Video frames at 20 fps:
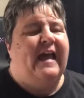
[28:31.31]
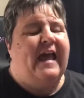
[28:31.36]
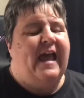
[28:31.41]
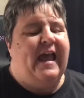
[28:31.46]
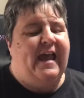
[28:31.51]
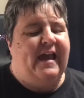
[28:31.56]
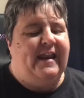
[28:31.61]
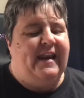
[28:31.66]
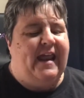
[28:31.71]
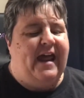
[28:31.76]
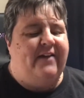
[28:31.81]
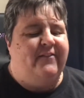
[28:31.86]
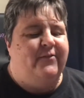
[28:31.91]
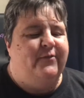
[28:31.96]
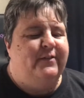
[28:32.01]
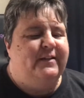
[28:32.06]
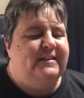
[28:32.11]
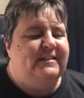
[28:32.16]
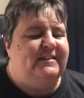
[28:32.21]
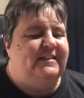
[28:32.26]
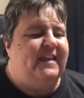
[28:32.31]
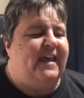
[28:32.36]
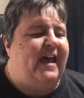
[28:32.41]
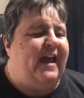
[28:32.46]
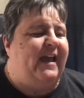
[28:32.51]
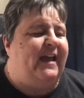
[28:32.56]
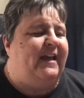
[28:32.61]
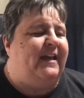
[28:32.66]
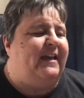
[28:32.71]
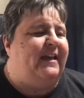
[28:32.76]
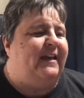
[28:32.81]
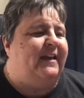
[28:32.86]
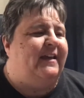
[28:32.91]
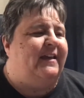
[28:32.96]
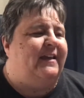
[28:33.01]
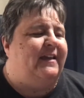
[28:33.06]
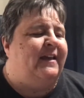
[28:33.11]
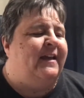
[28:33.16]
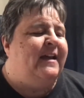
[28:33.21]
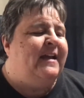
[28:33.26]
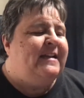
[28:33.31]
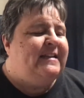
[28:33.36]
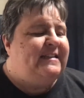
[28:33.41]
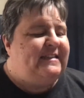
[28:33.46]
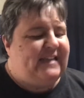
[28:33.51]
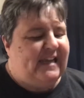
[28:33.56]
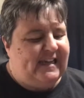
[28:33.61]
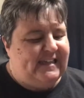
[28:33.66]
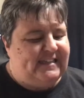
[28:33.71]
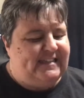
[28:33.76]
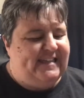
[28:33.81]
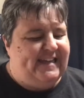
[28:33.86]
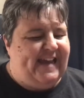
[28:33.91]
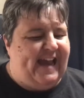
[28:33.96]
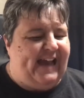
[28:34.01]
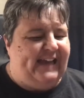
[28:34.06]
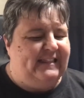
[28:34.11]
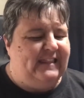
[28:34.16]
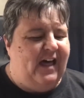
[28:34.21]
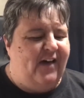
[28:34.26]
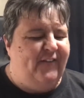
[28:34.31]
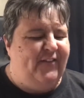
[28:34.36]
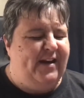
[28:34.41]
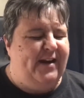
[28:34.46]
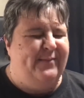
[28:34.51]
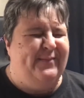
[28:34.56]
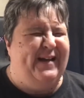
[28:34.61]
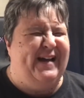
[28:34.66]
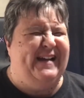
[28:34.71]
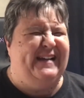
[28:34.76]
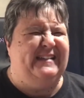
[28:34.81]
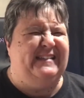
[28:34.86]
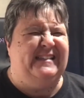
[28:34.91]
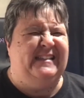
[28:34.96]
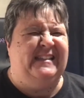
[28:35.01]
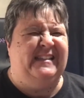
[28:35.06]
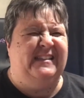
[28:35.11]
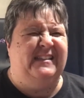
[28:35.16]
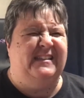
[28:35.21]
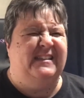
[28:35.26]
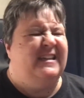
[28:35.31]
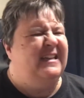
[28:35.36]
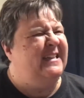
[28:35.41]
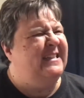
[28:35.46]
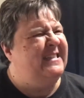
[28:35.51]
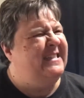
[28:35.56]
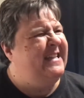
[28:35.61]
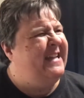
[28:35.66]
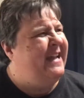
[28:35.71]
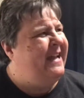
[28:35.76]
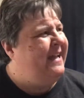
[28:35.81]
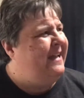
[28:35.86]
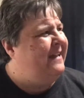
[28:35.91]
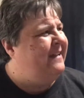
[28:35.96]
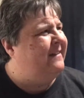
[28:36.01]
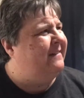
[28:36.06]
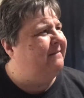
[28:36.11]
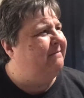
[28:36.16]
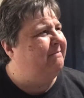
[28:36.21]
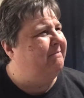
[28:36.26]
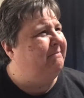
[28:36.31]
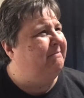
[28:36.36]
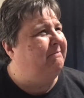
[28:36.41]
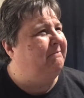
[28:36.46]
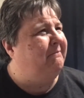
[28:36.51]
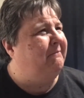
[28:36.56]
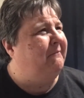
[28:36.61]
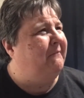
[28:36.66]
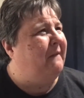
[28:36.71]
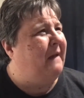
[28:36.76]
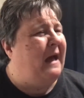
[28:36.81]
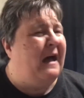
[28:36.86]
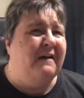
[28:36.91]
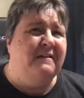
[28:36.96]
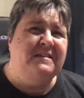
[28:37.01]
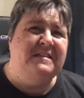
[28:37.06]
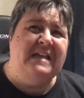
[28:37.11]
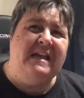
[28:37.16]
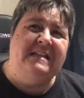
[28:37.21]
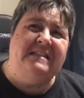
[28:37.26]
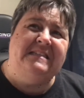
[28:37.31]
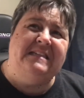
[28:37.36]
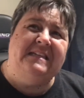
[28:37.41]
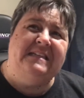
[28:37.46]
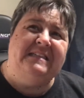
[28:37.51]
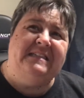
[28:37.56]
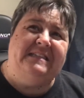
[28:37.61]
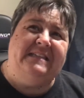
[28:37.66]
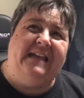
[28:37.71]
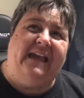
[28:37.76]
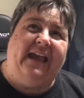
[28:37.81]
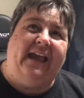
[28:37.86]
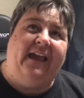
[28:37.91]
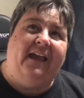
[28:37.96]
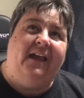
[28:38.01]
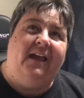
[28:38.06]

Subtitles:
And everyone's like, Disney, I love it. I'm like, Disney? How's that Disney?